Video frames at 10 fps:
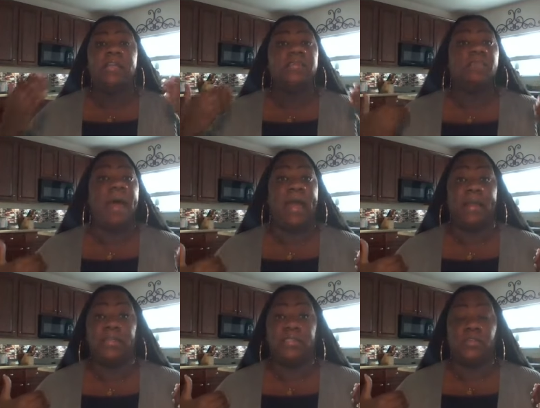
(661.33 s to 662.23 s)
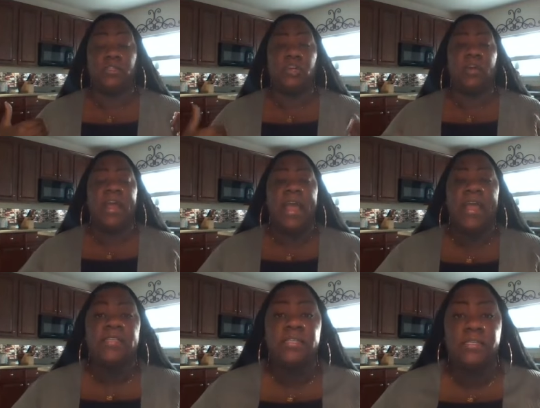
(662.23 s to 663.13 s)
His back is still turned.
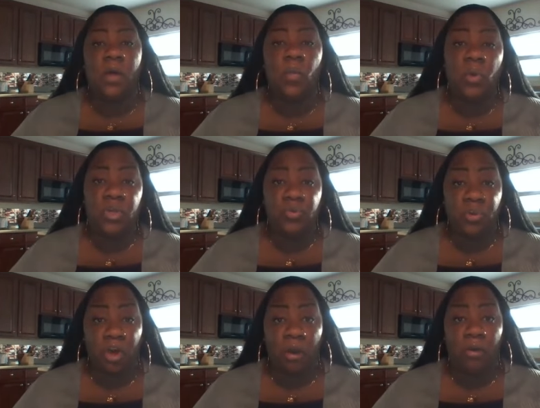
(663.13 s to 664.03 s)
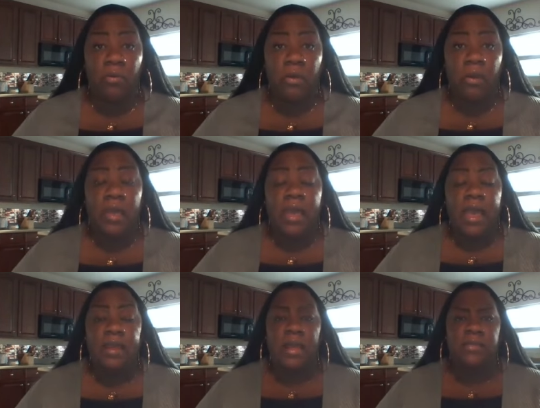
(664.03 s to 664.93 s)
He says, I want you to go.
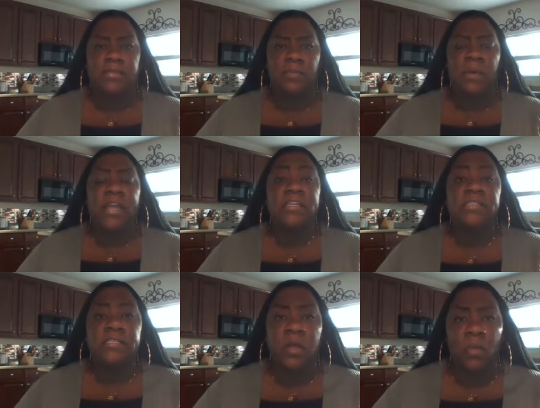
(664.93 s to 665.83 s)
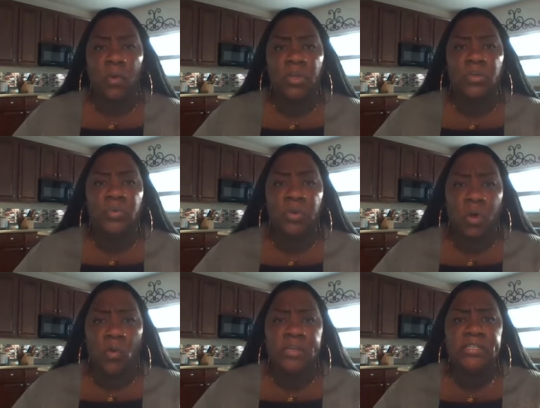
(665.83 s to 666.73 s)
And I said, well, he says, I want you to
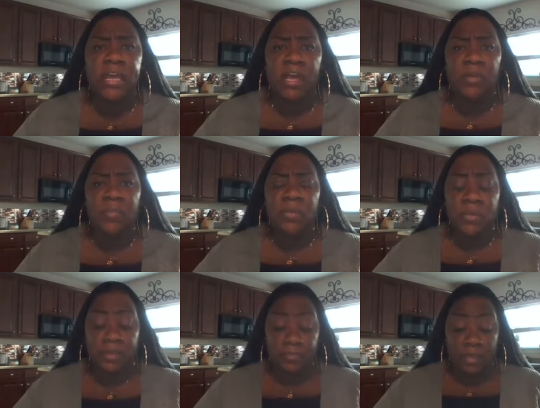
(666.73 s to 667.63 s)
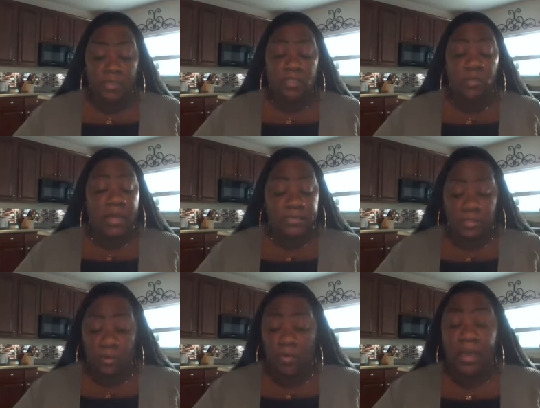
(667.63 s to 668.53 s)
go and take communion. So I
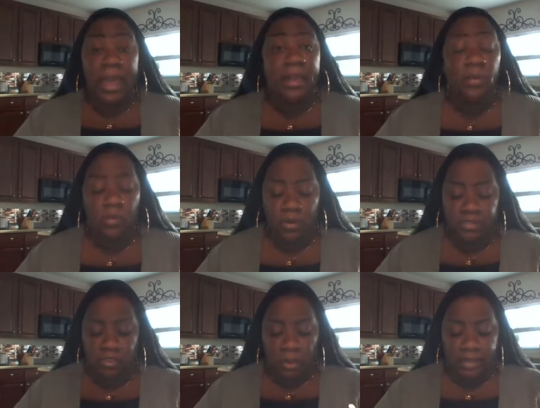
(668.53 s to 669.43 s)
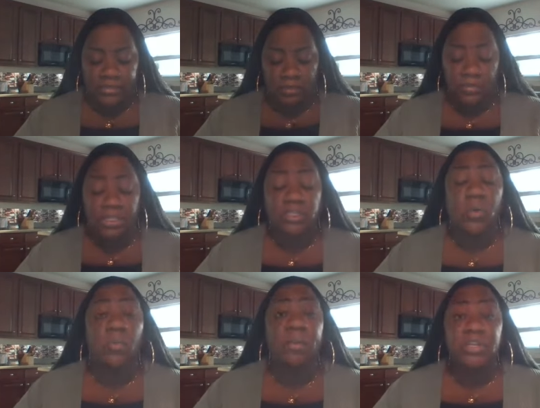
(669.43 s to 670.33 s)
said, okay, Lord. So I did what he
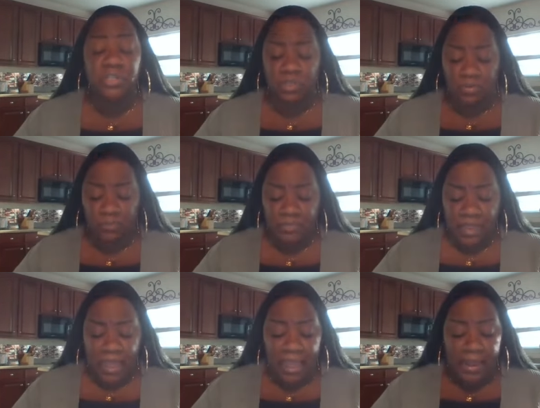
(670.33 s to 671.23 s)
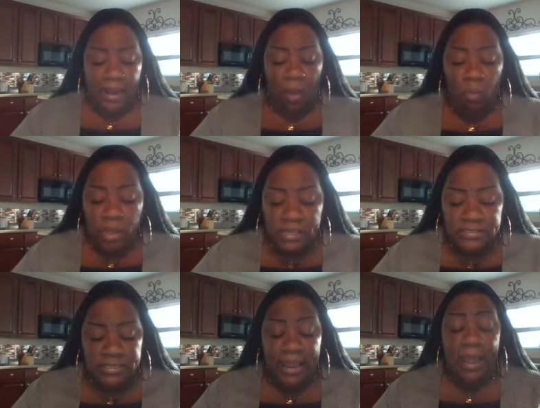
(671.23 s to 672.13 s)
told me to do. And I
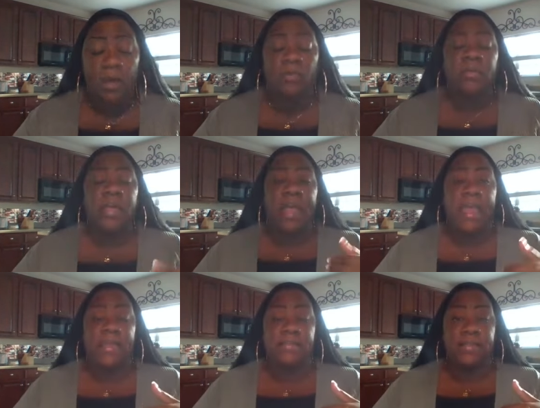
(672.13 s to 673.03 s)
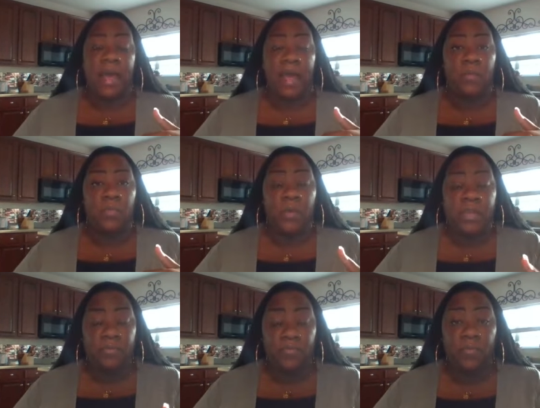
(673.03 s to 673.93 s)
went down and I
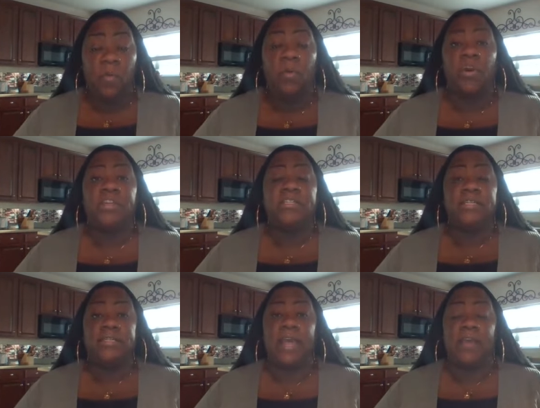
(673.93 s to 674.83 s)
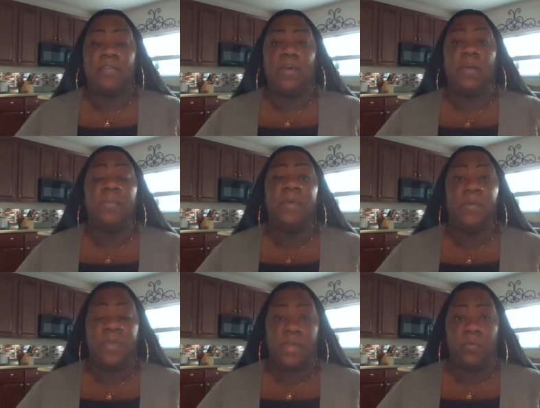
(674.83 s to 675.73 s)
went forward to take the
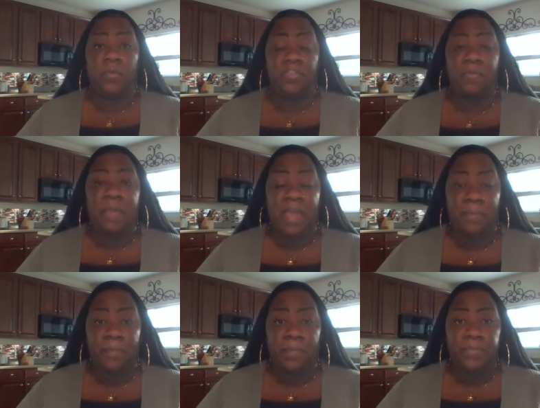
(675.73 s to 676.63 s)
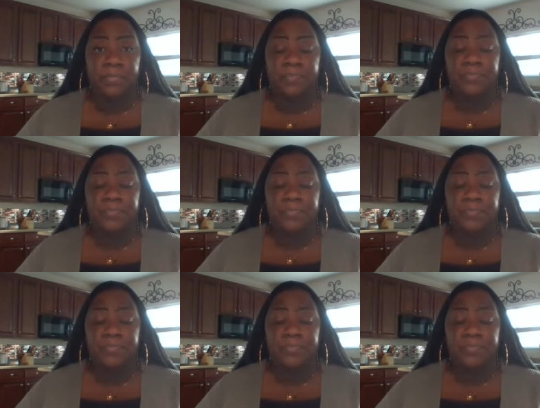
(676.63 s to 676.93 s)
communion with the people.